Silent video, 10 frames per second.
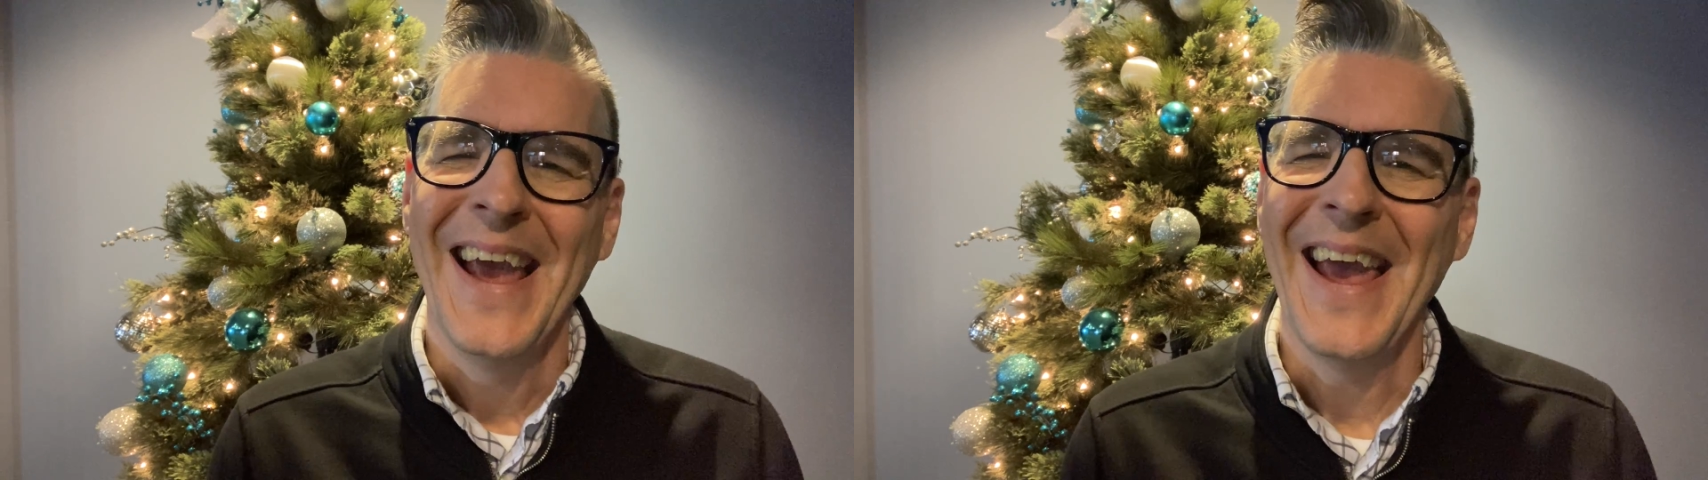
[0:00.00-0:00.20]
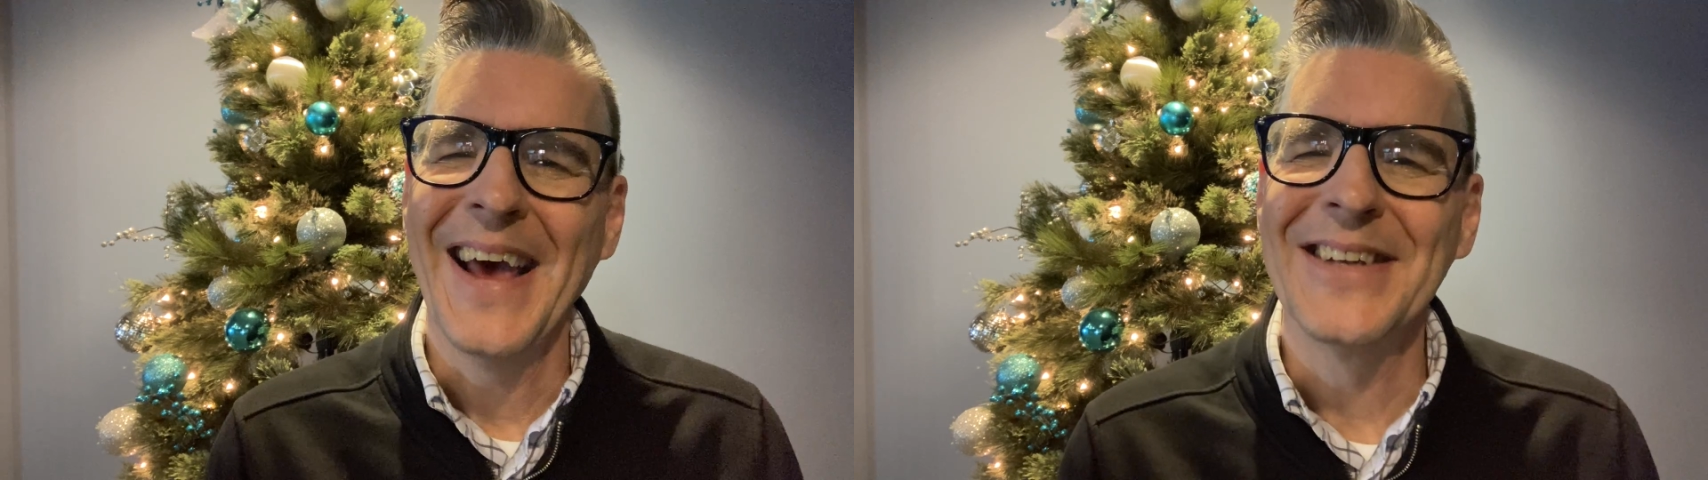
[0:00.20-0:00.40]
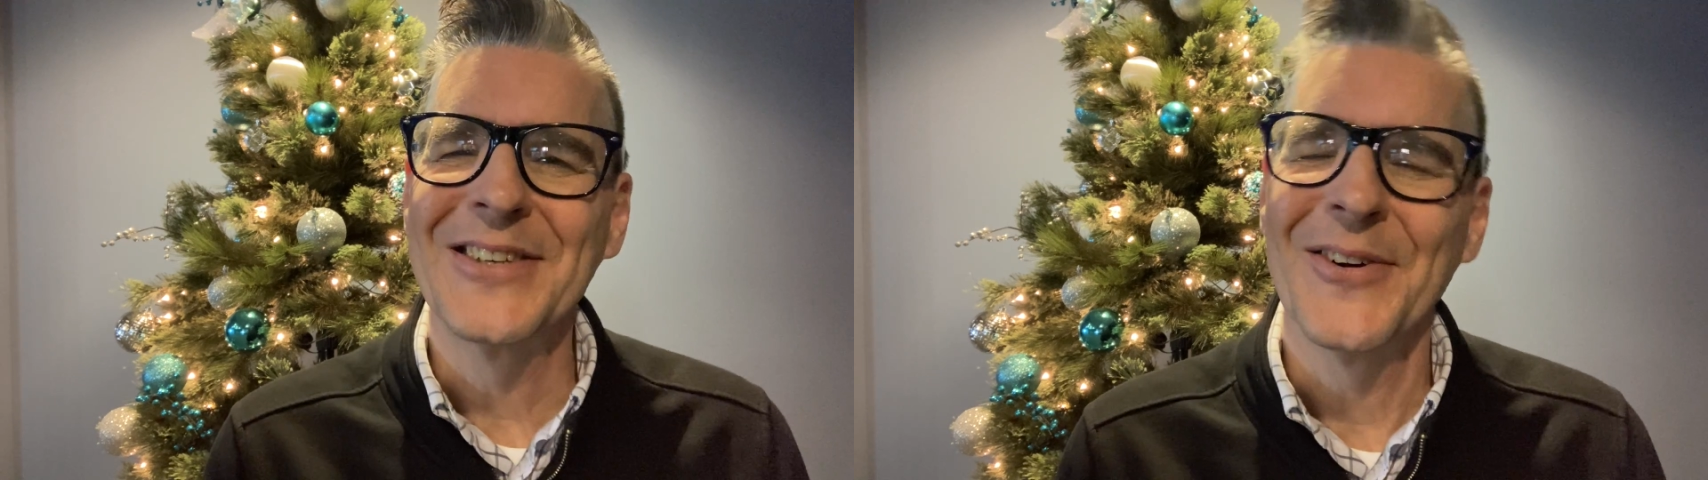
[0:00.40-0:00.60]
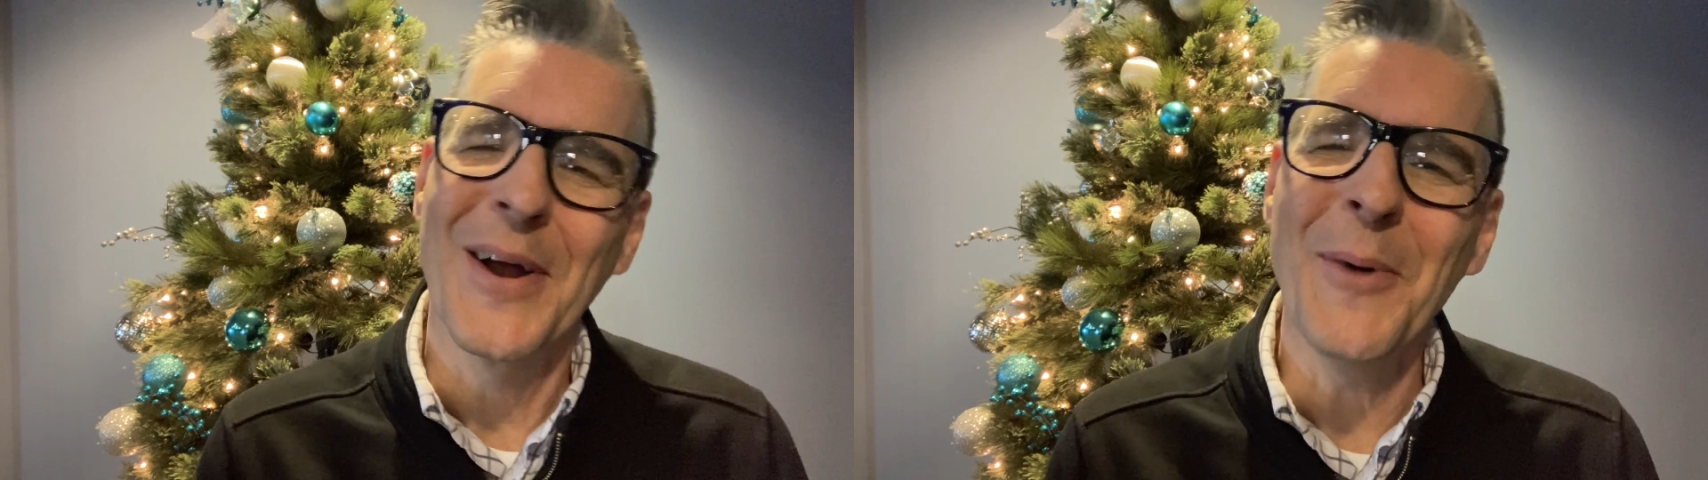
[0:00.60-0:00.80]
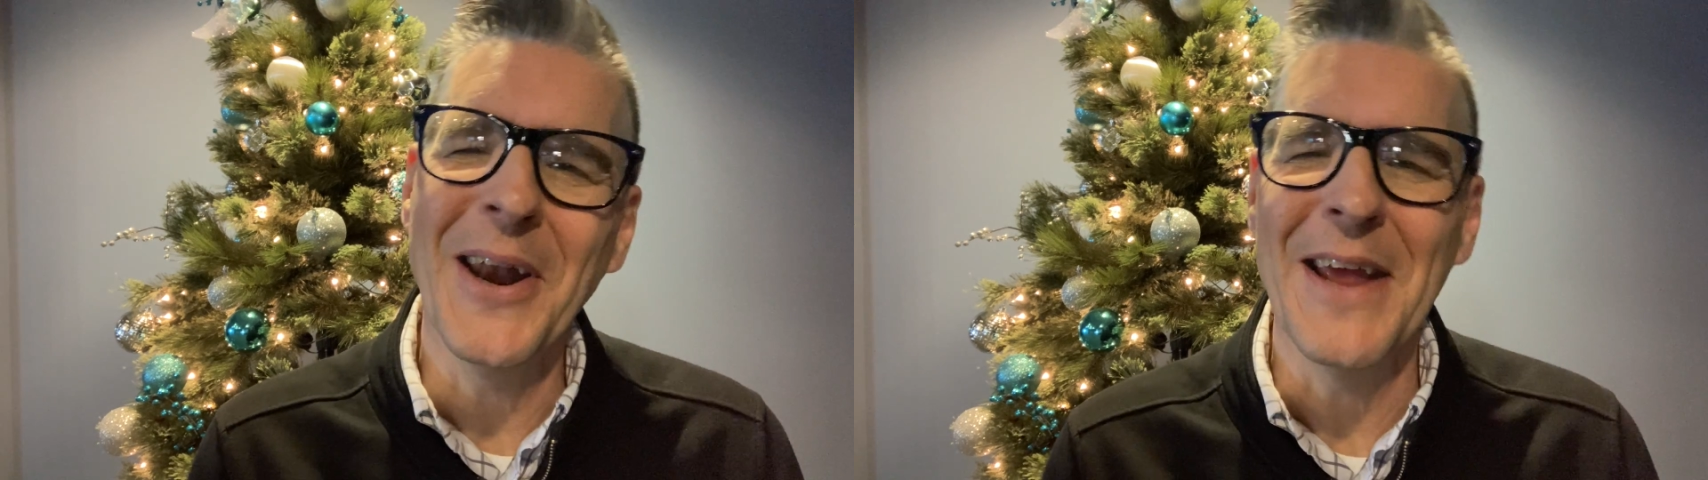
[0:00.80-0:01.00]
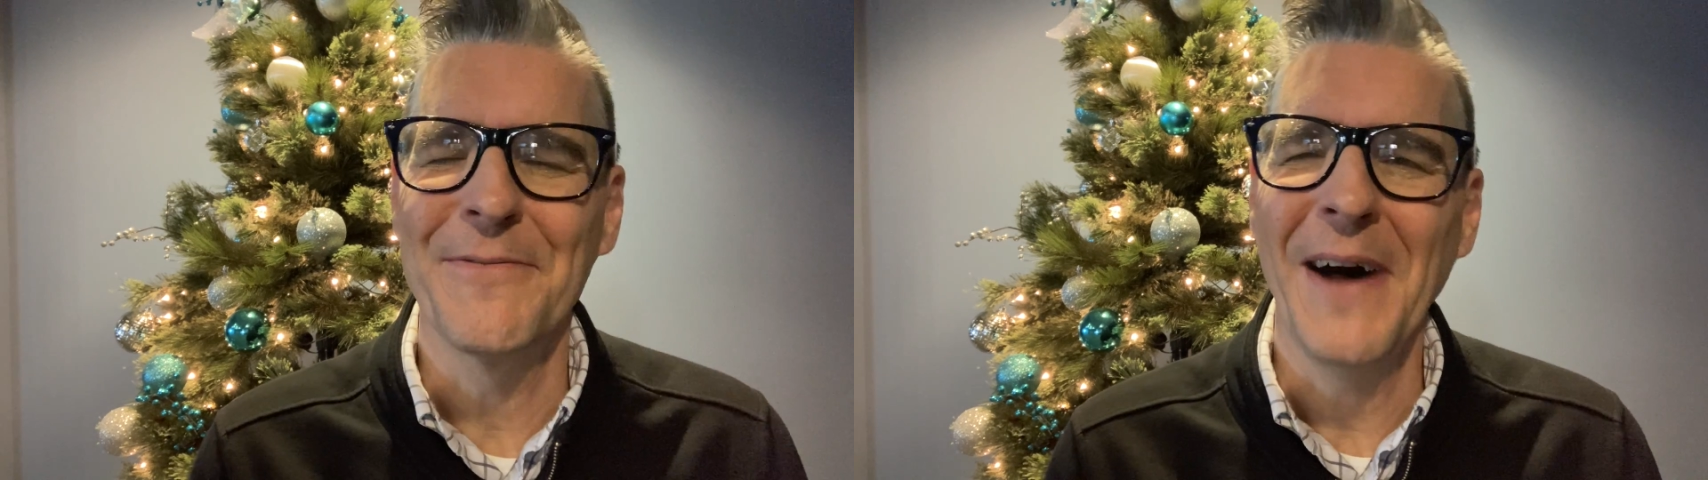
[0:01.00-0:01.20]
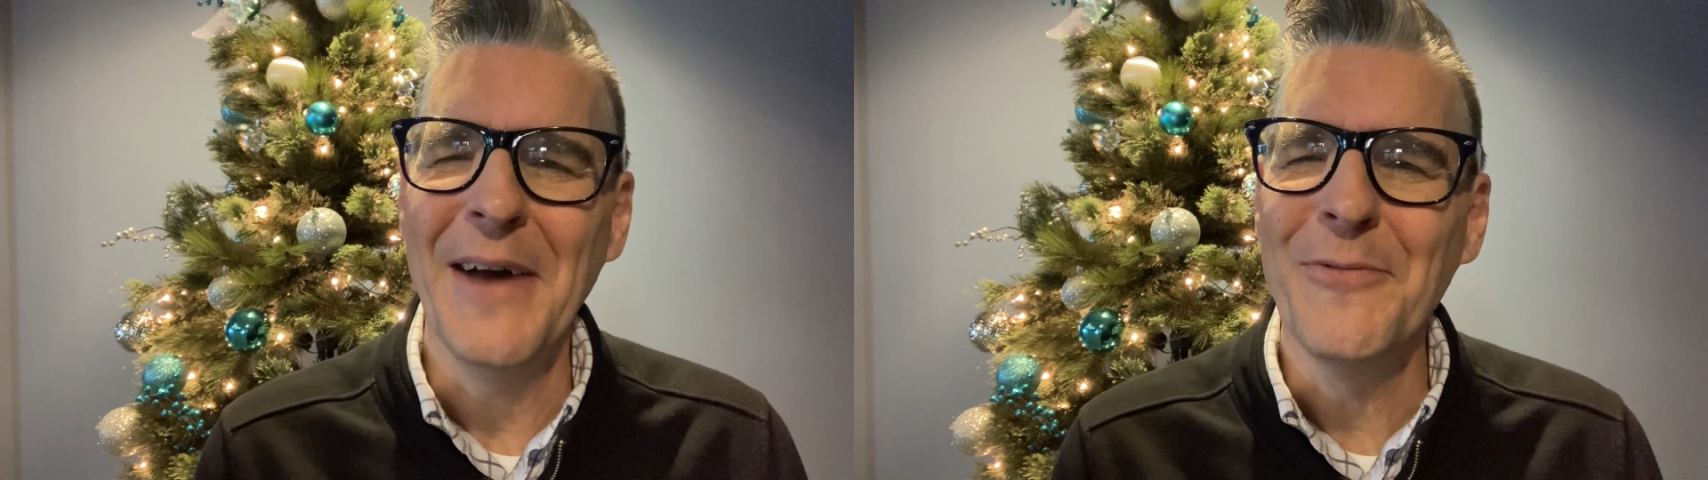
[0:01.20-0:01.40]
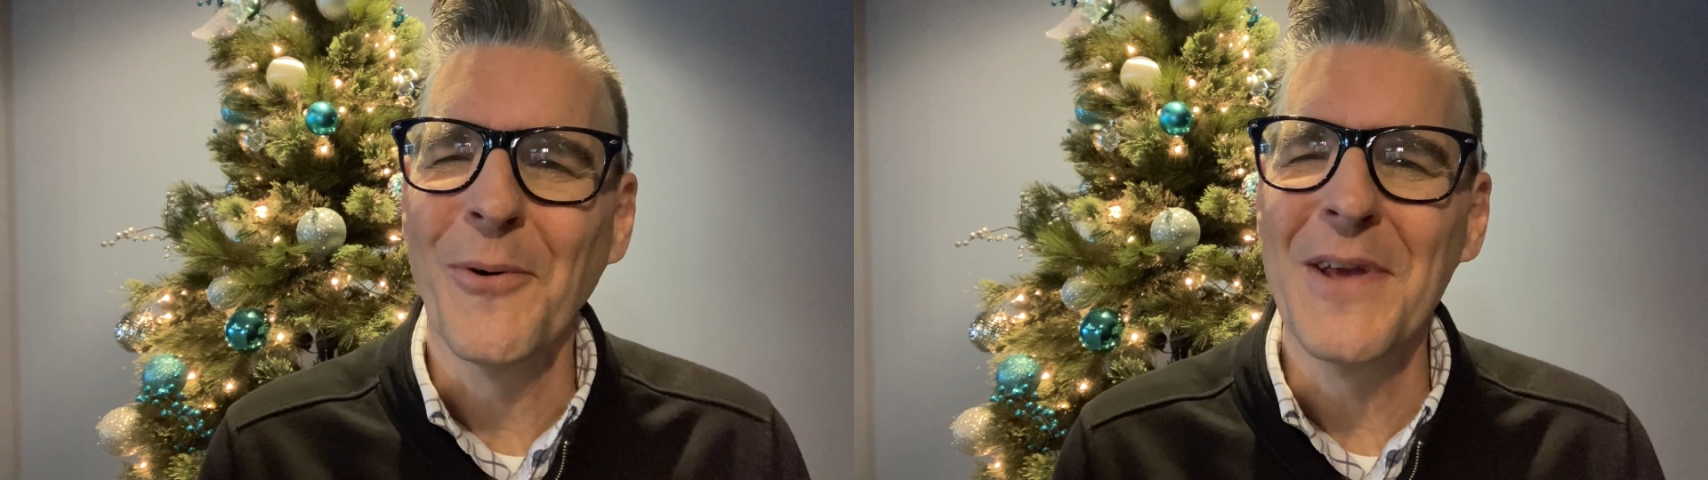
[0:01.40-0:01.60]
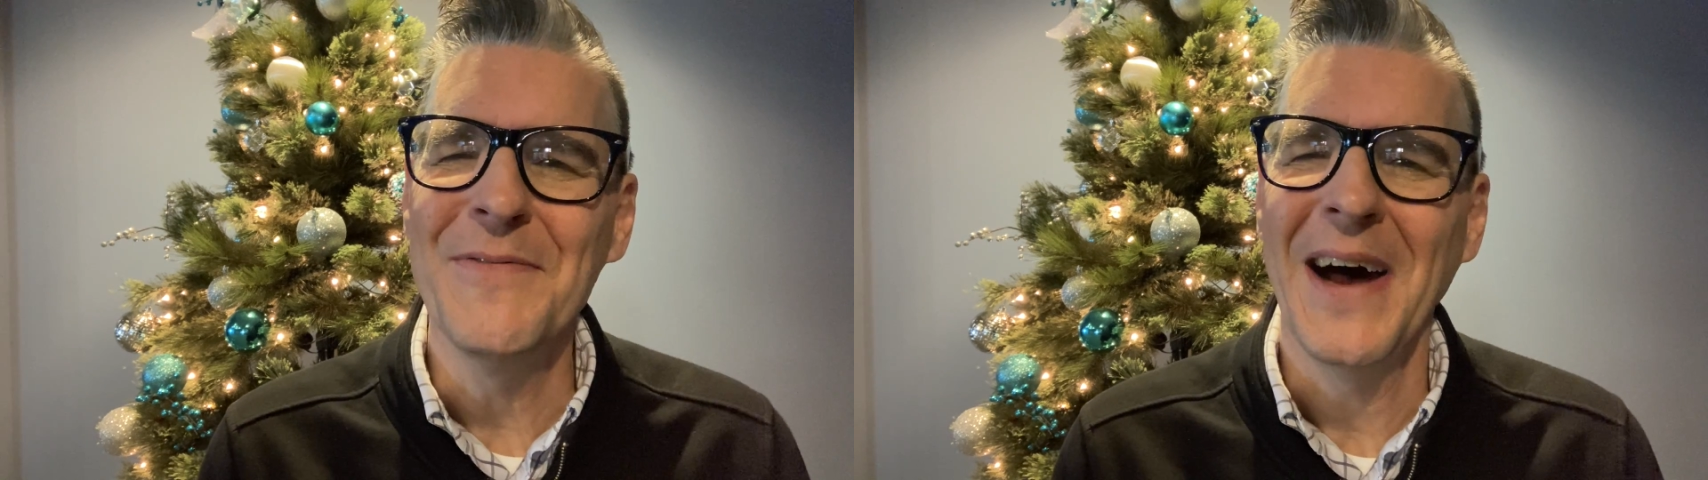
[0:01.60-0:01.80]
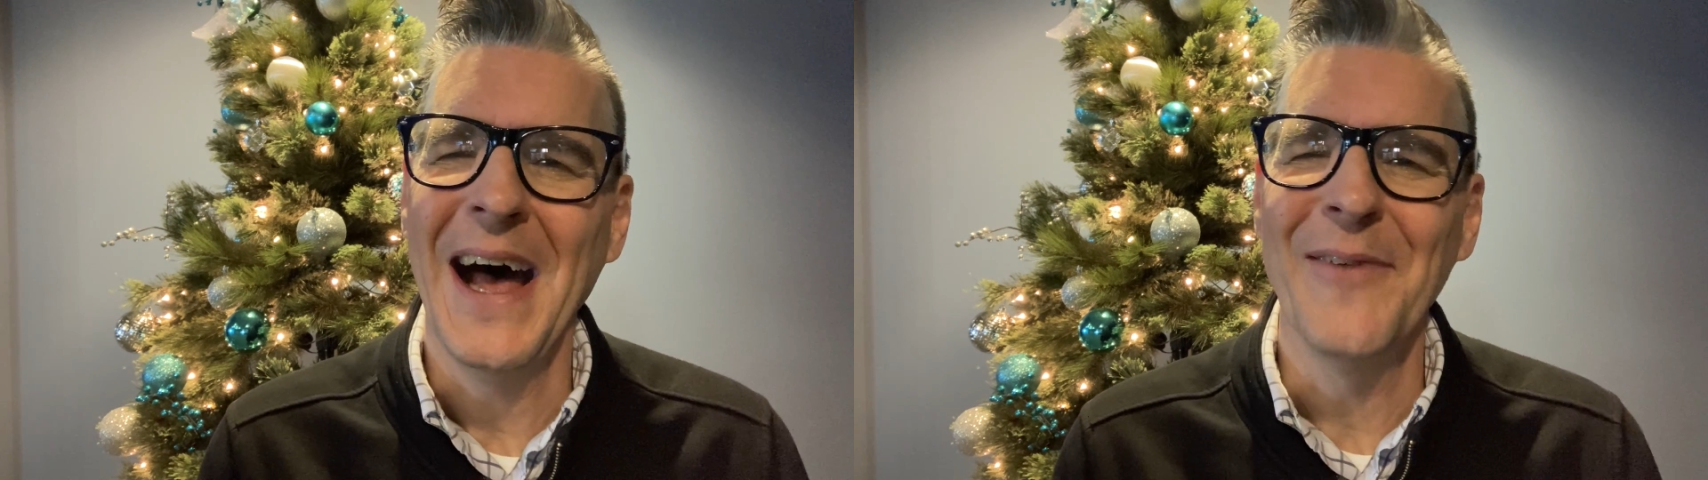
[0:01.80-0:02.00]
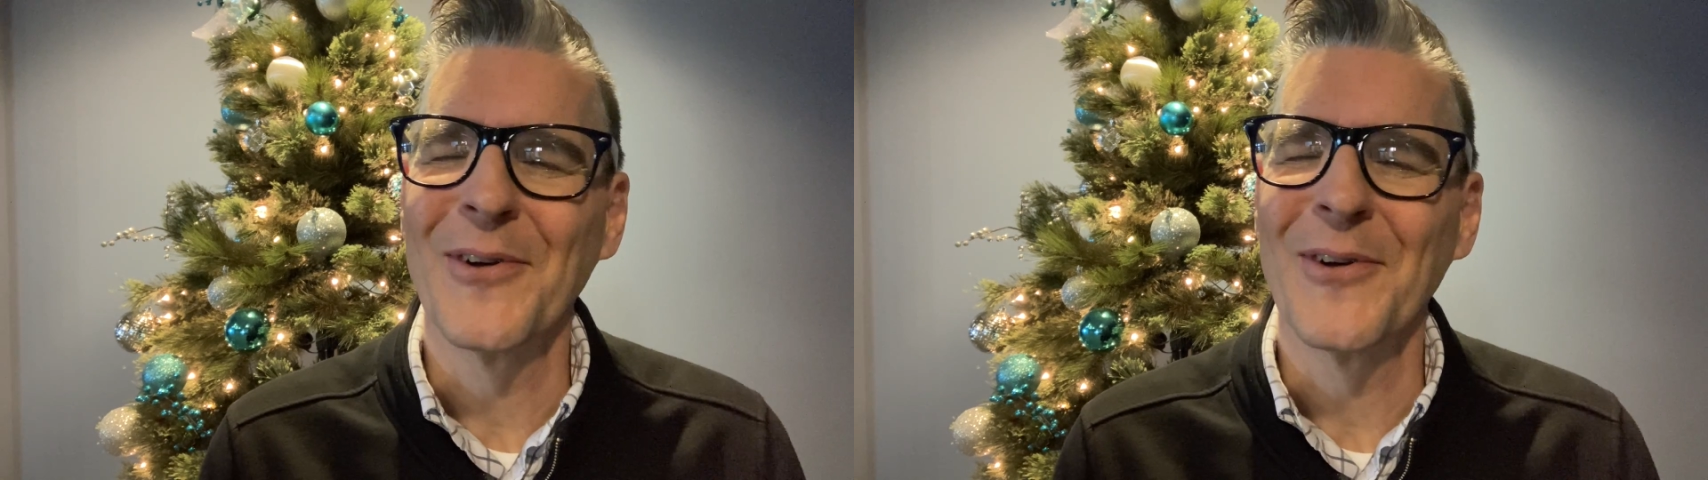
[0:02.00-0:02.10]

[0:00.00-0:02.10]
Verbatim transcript: And so come on in, 545.